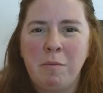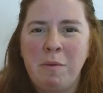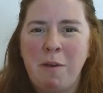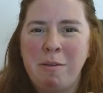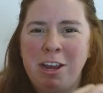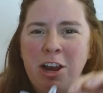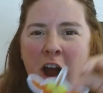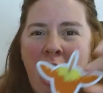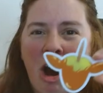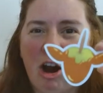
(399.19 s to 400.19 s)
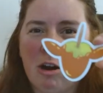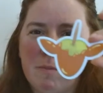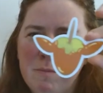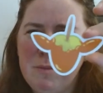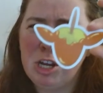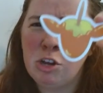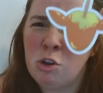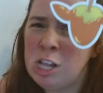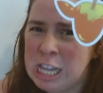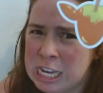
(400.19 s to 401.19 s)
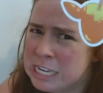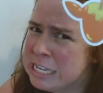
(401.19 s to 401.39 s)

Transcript: probably caramel.